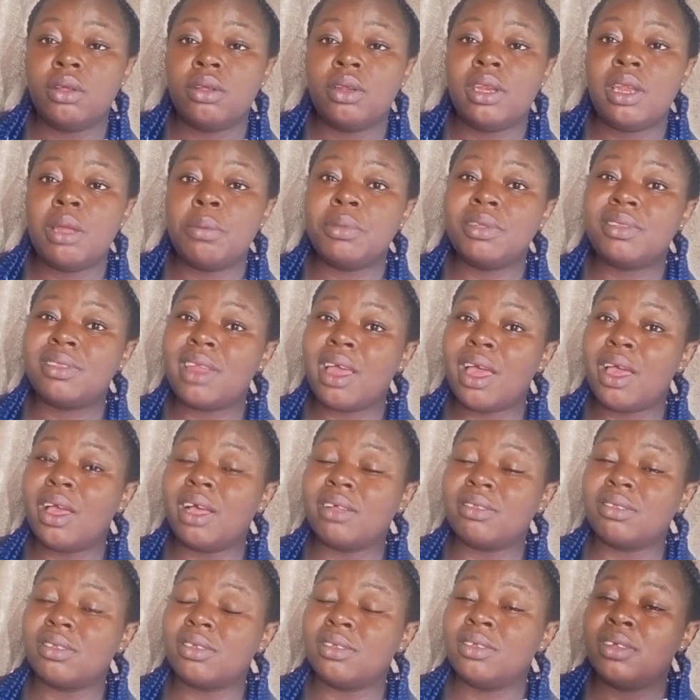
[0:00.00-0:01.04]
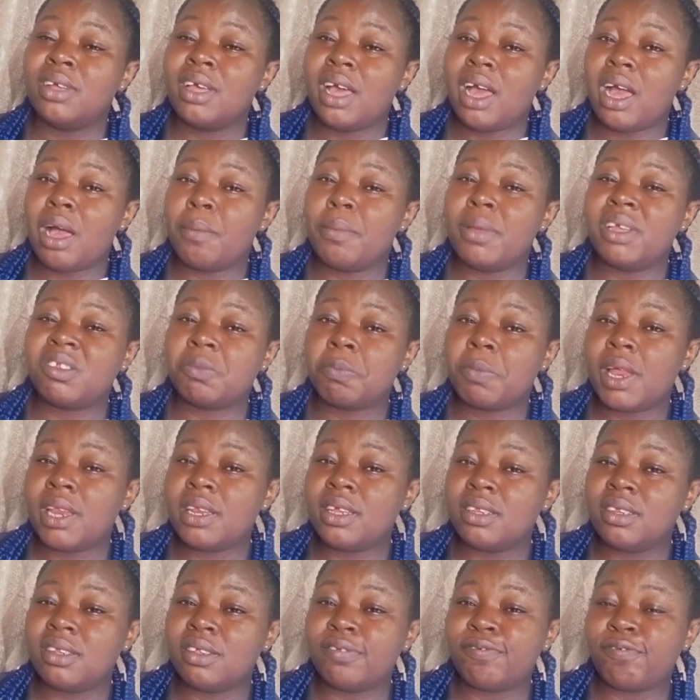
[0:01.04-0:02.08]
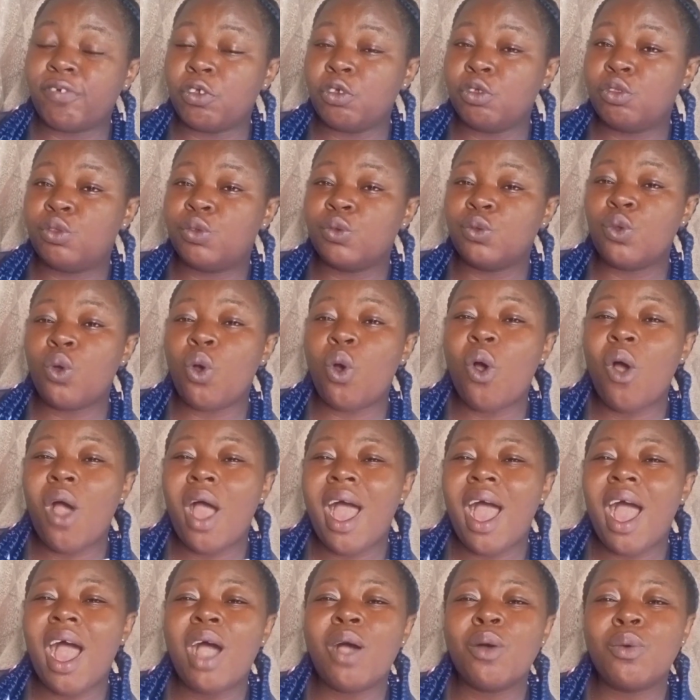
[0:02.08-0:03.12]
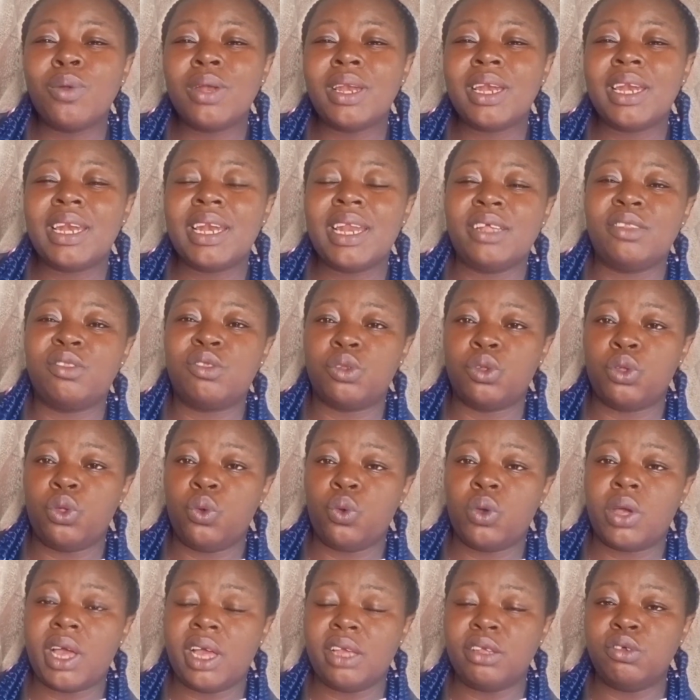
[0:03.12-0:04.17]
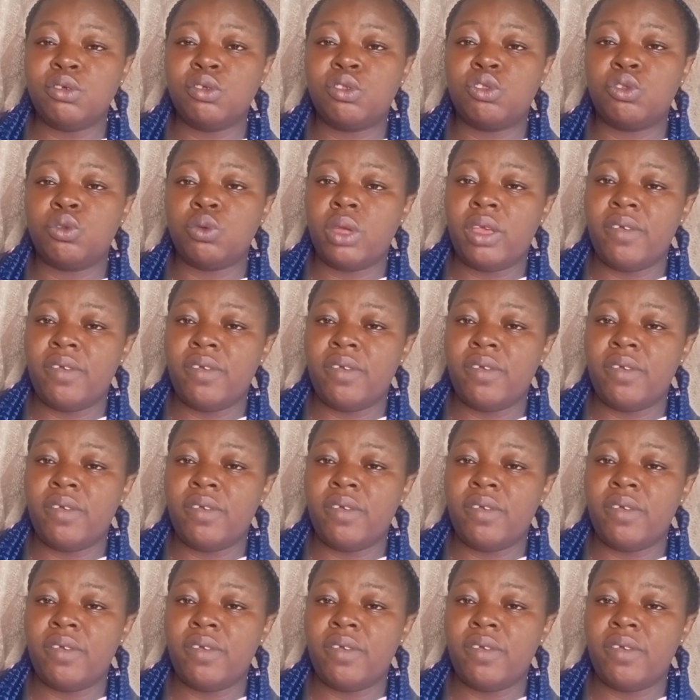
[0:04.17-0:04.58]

Let me tell you, as I'm explaining this for you to know how little you can use to